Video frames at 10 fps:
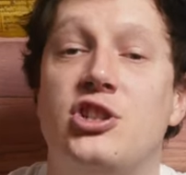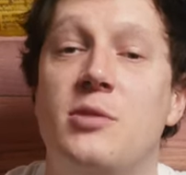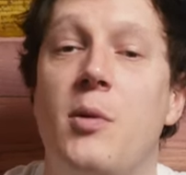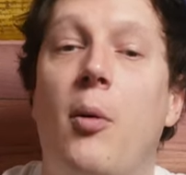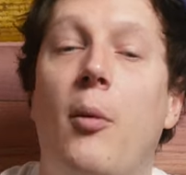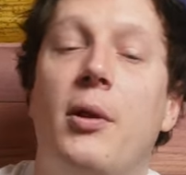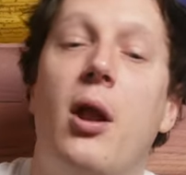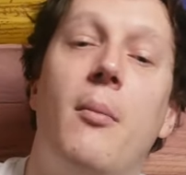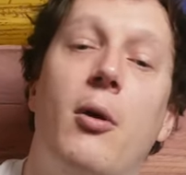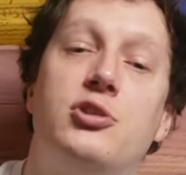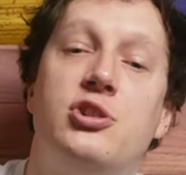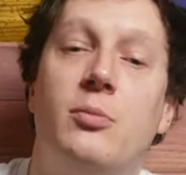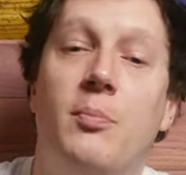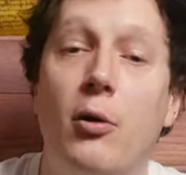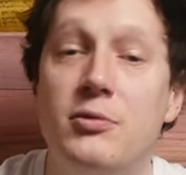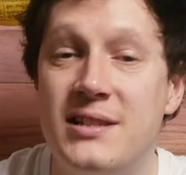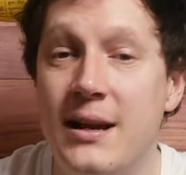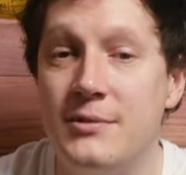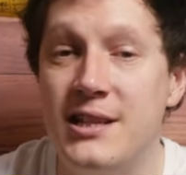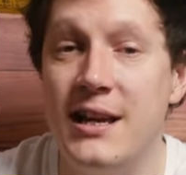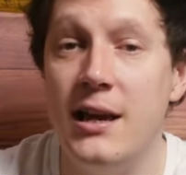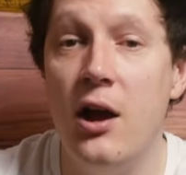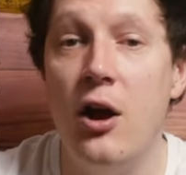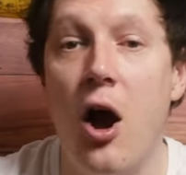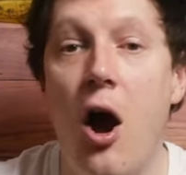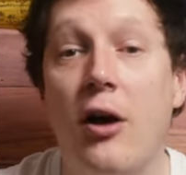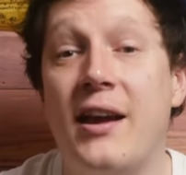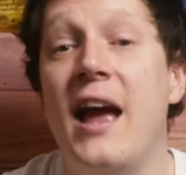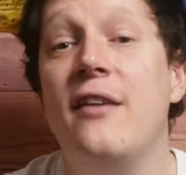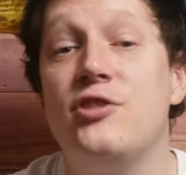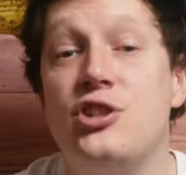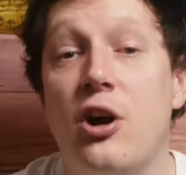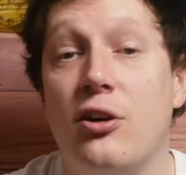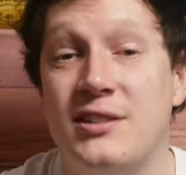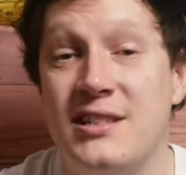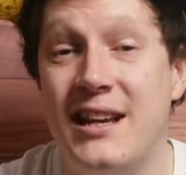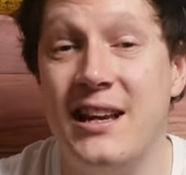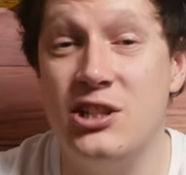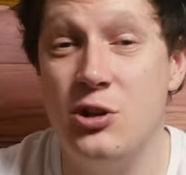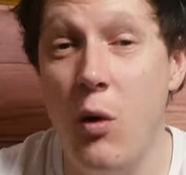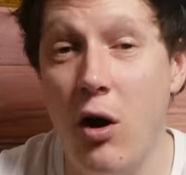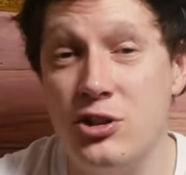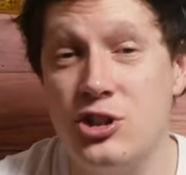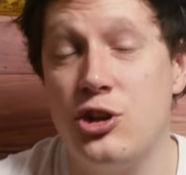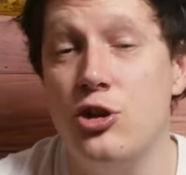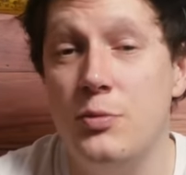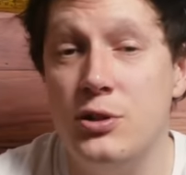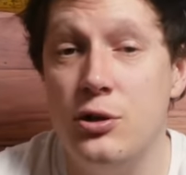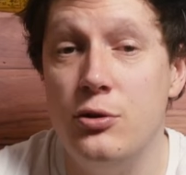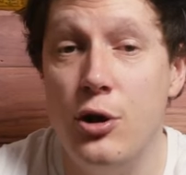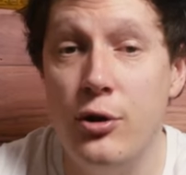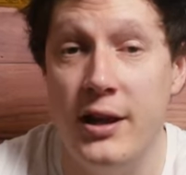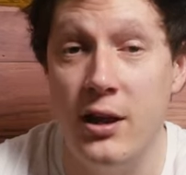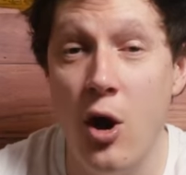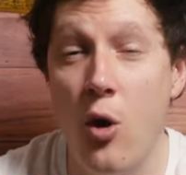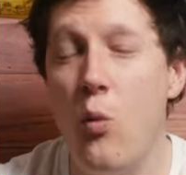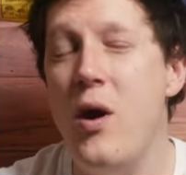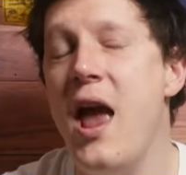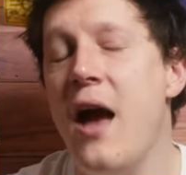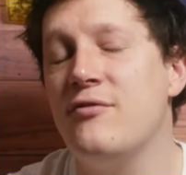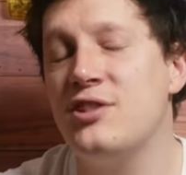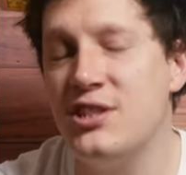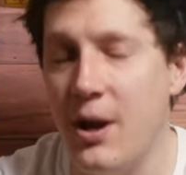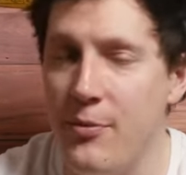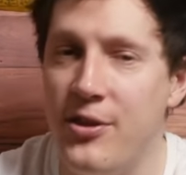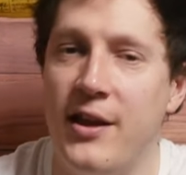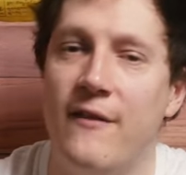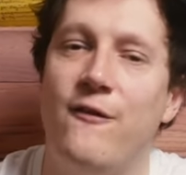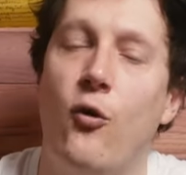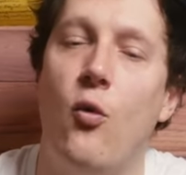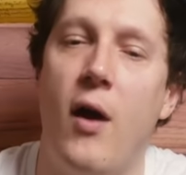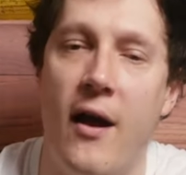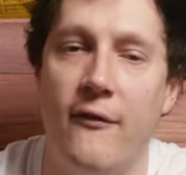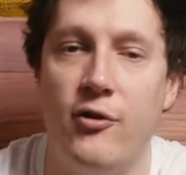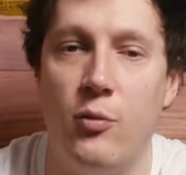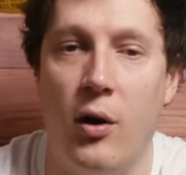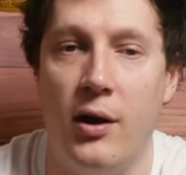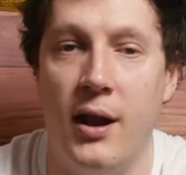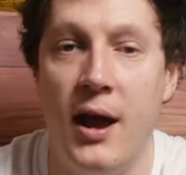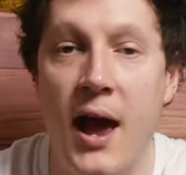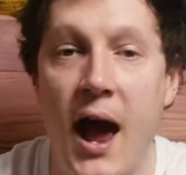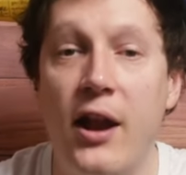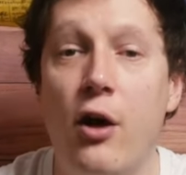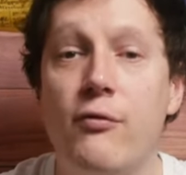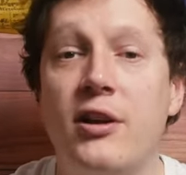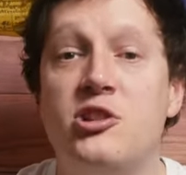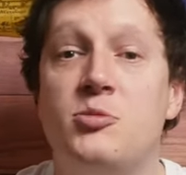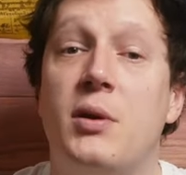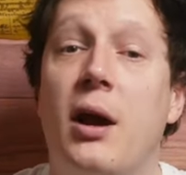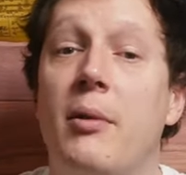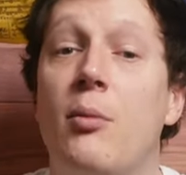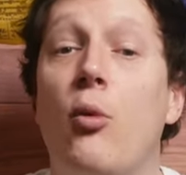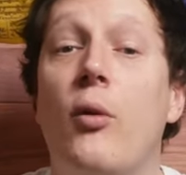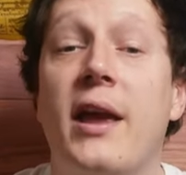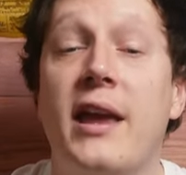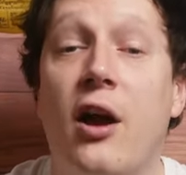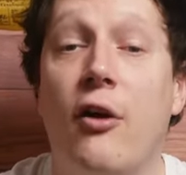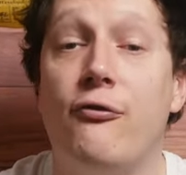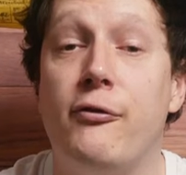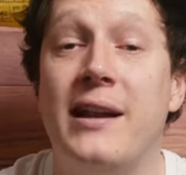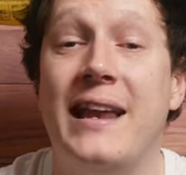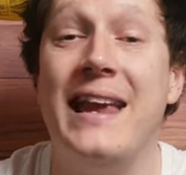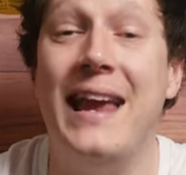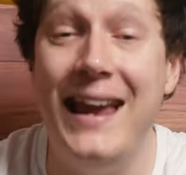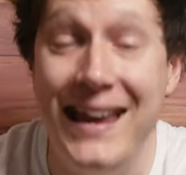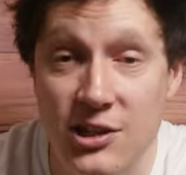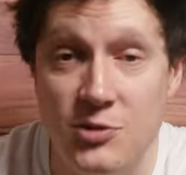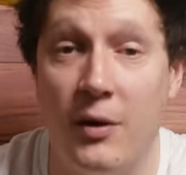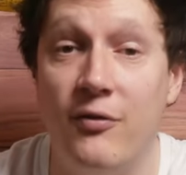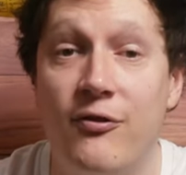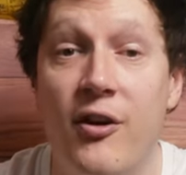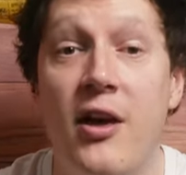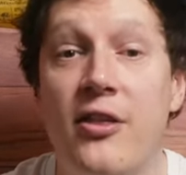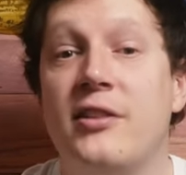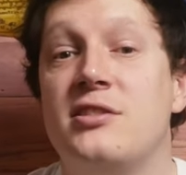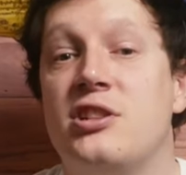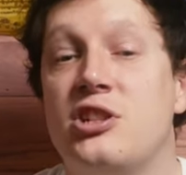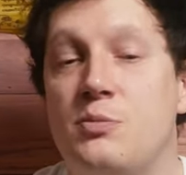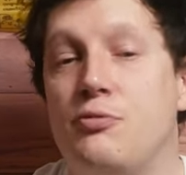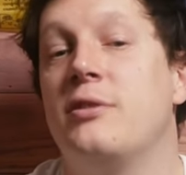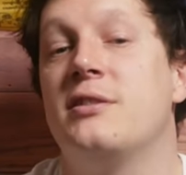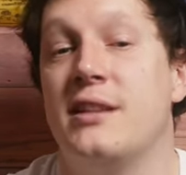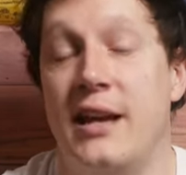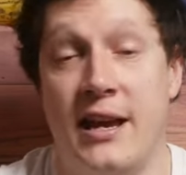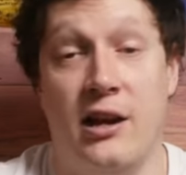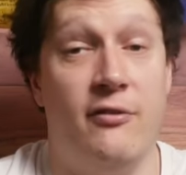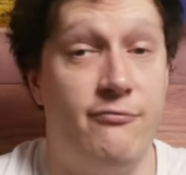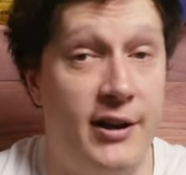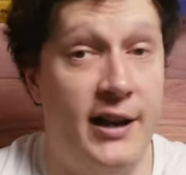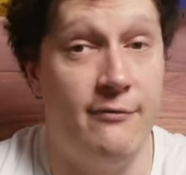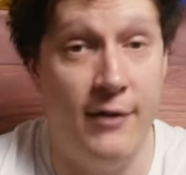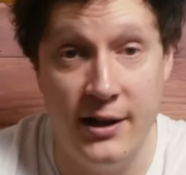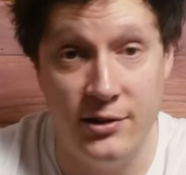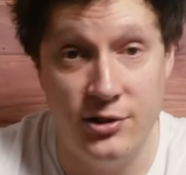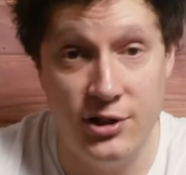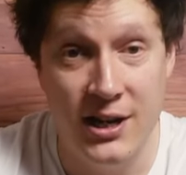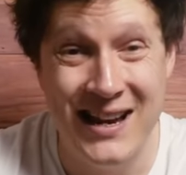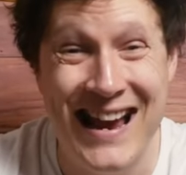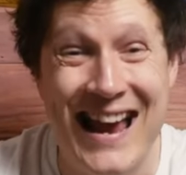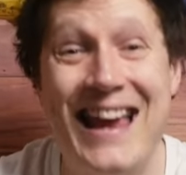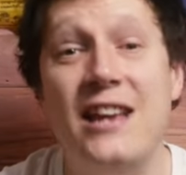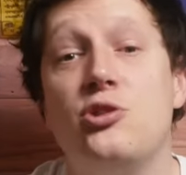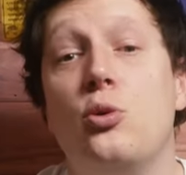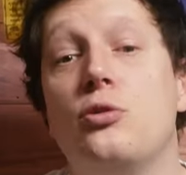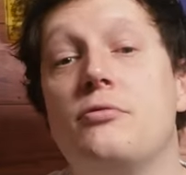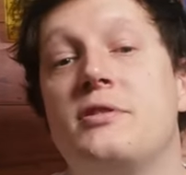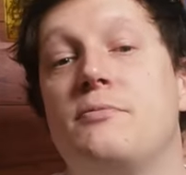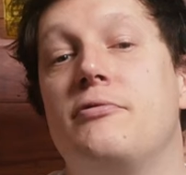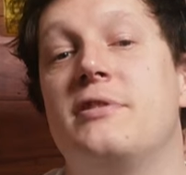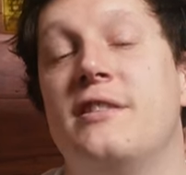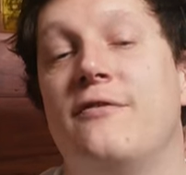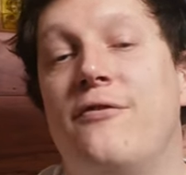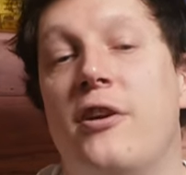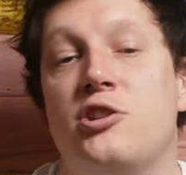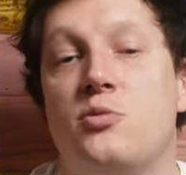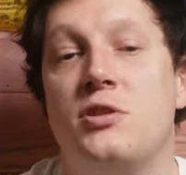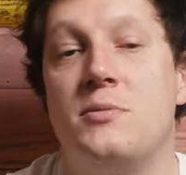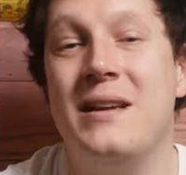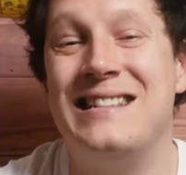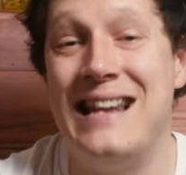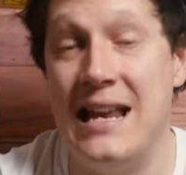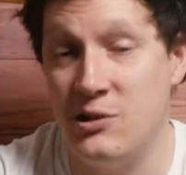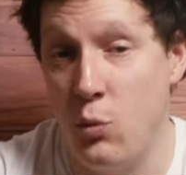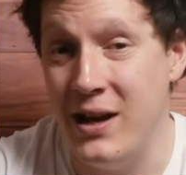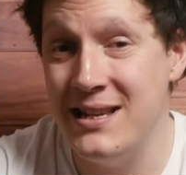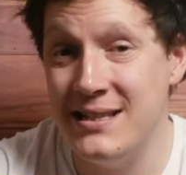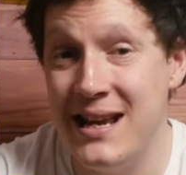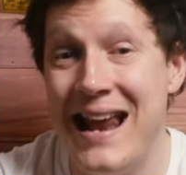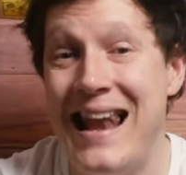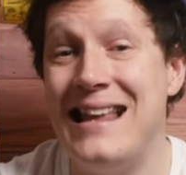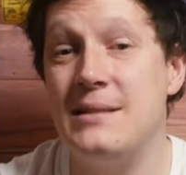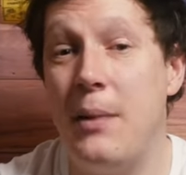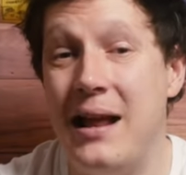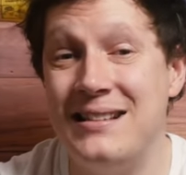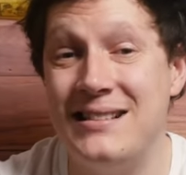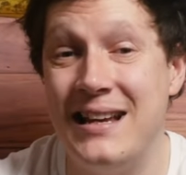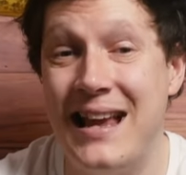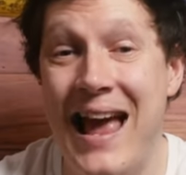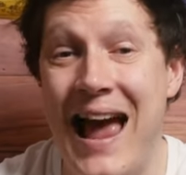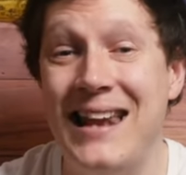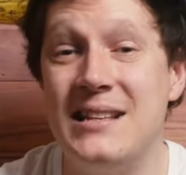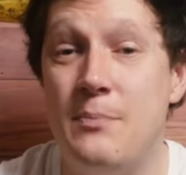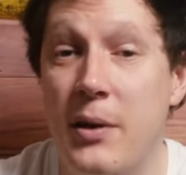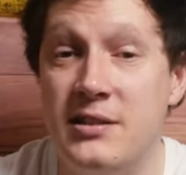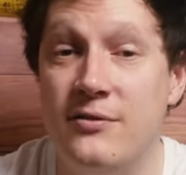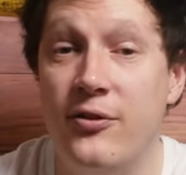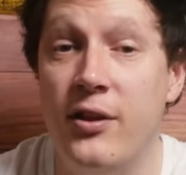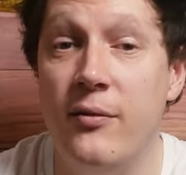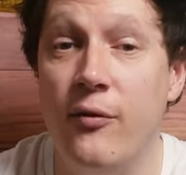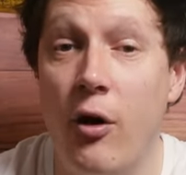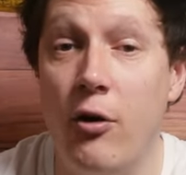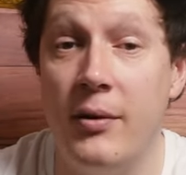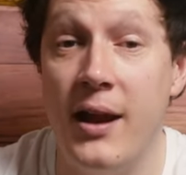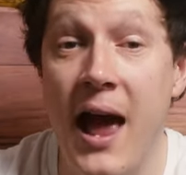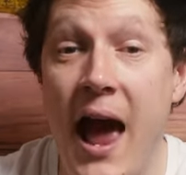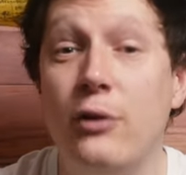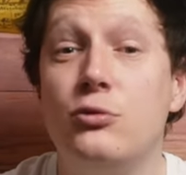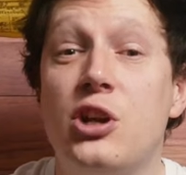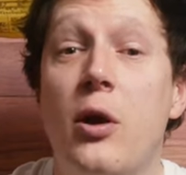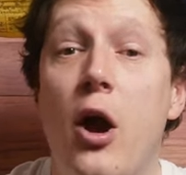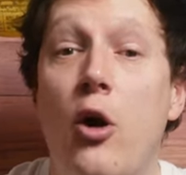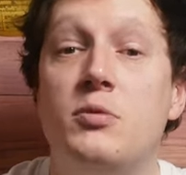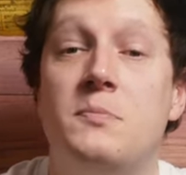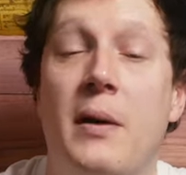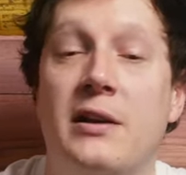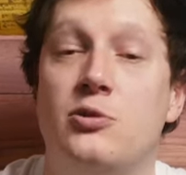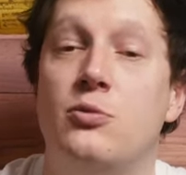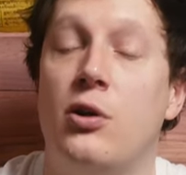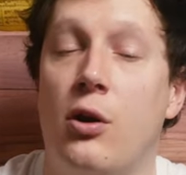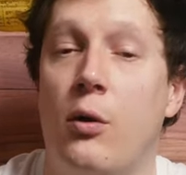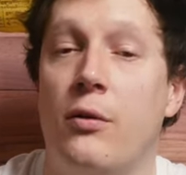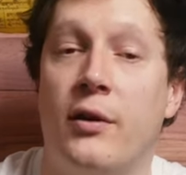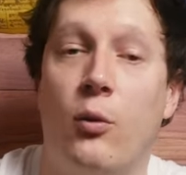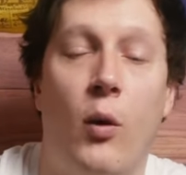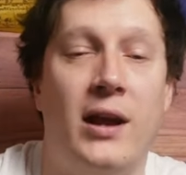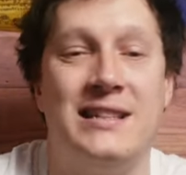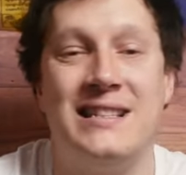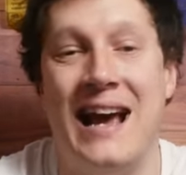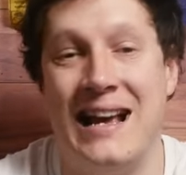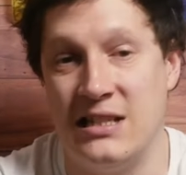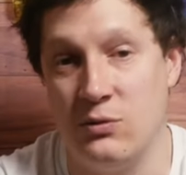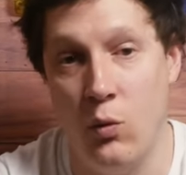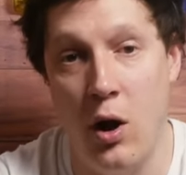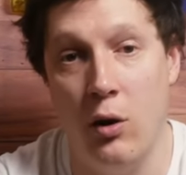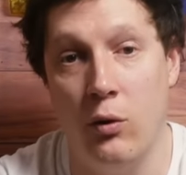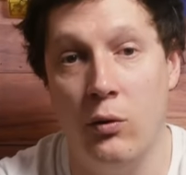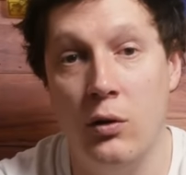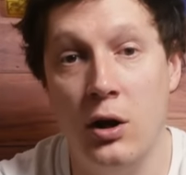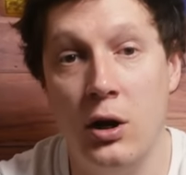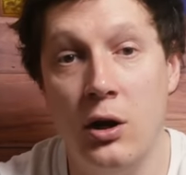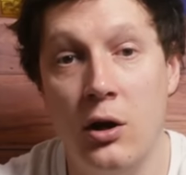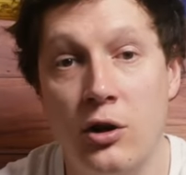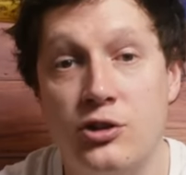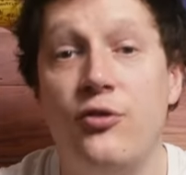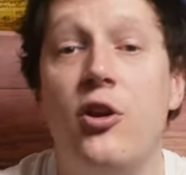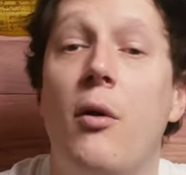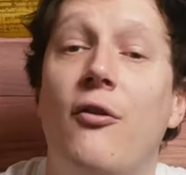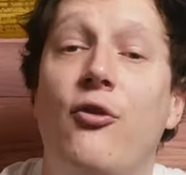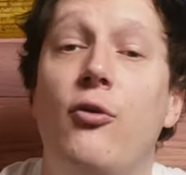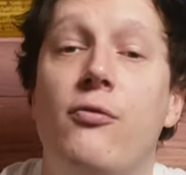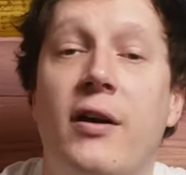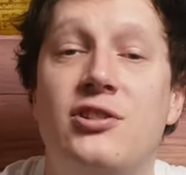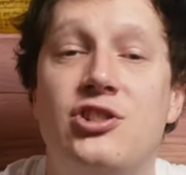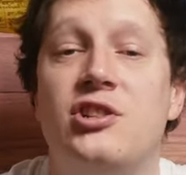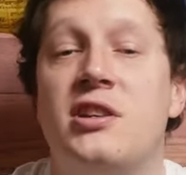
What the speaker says: our super popular emotional bolt snap tee, our cave shark sticker, to our scuba dude hoodie, we have something for everyone. And our range is becoming more eco-friendly each month thanks to Spring's eco-friendly range. Each order is printed fresh, which means less waste, less plastic, and it's better for the environment, and also helps battle clothing waste as well. To view our full range,